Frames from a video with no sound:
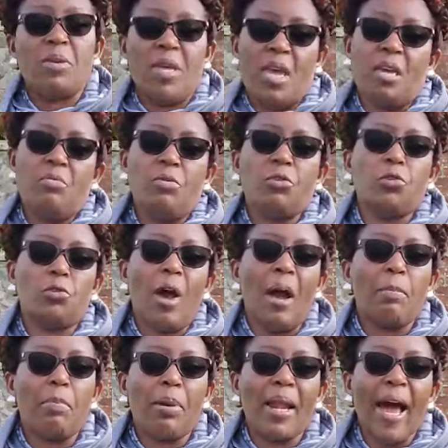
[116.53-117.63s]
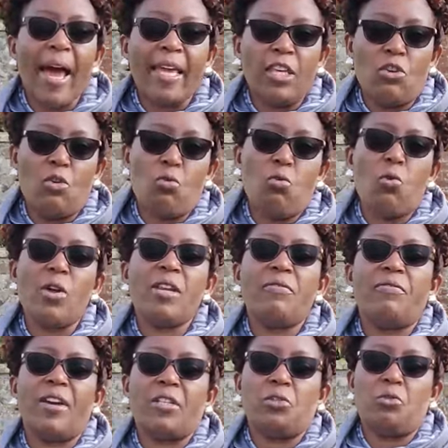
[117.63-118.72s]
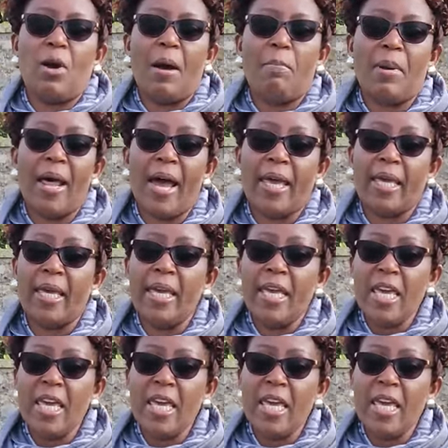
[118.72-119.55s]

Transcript: be able to apply, you're qualified to apply,